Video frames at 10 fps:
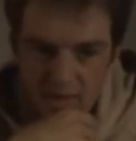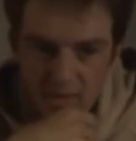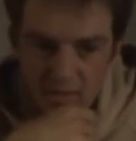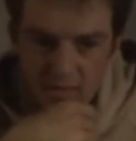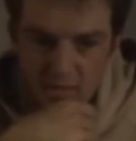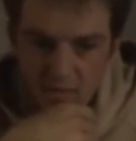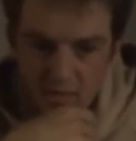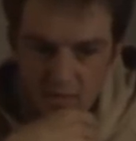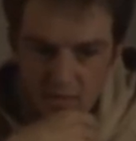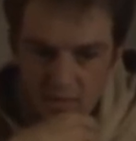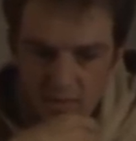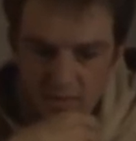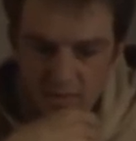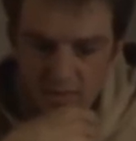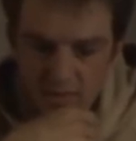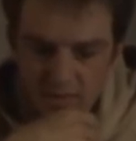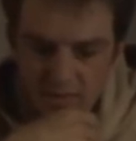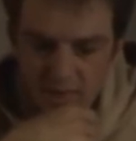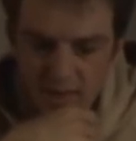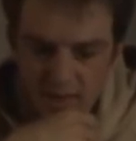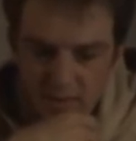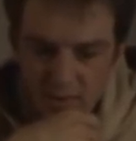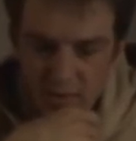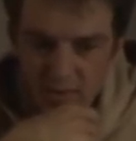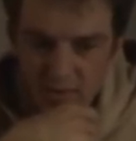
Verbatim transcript: to um, get water